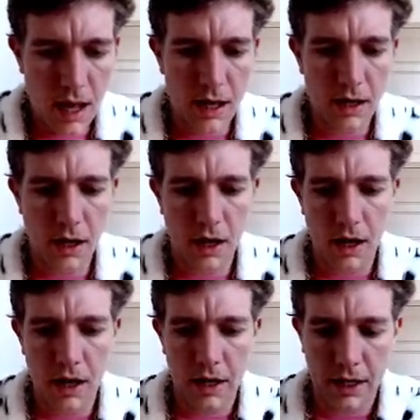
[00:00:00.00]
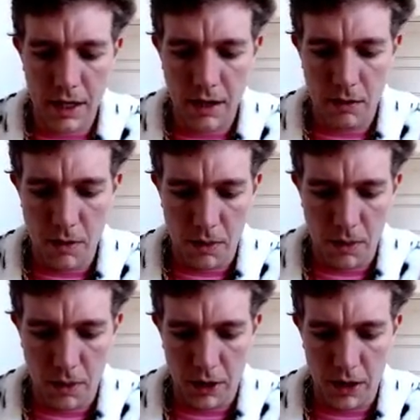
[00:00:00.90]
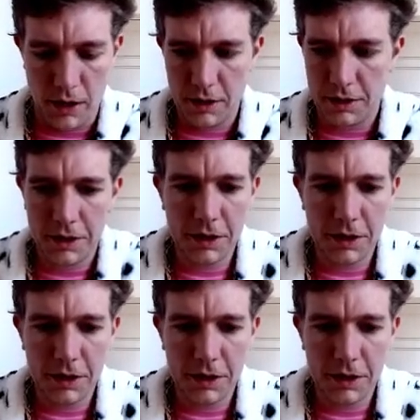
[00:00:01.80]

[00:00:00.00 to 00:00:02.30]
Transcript: and our kid reporter.